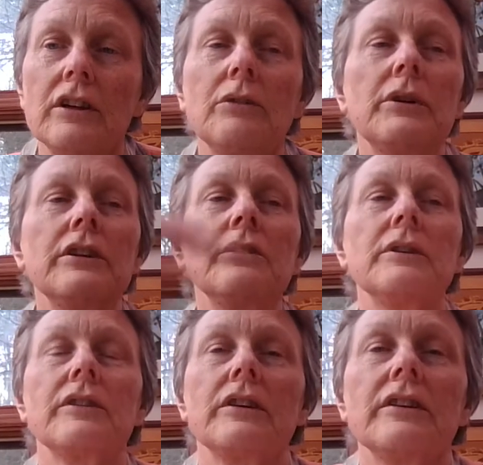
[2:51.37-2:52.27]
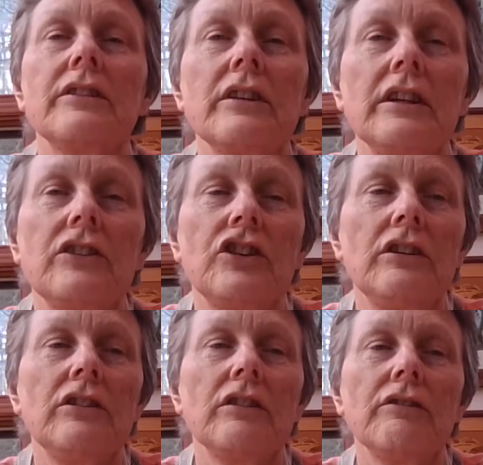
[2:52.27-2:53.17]
one who is constantly
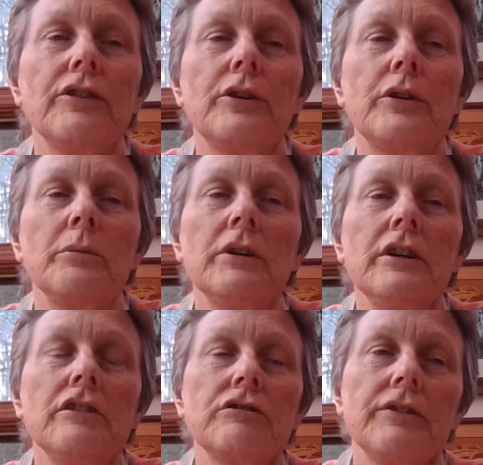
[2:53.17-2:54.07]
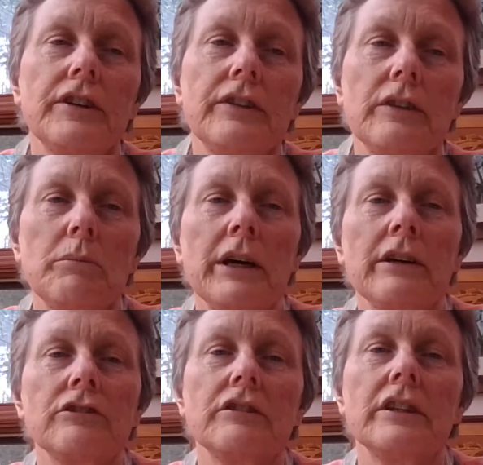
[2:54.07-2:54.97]
changing form, traversing
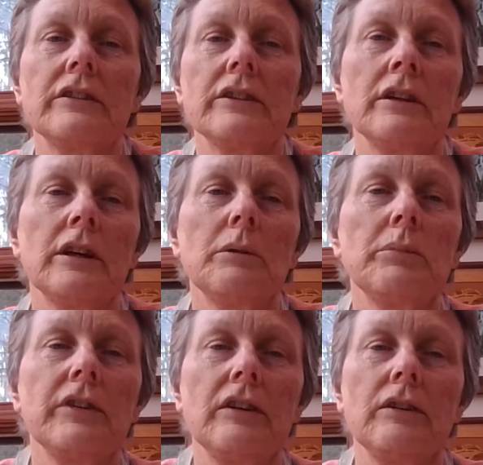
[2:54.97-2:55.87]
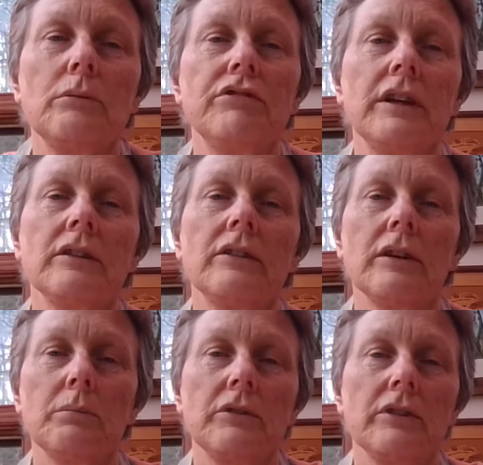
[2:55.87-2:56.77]
boundaries, and upsetting
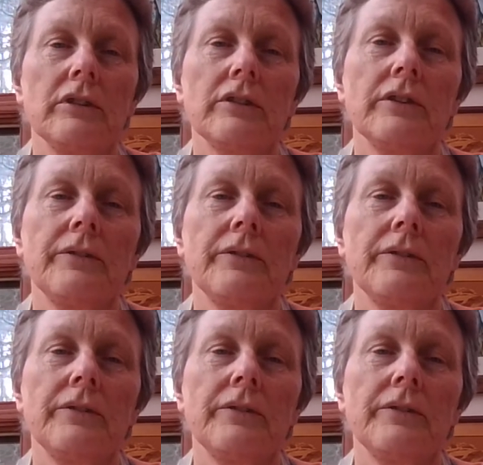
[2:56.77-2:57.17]
preconceptions.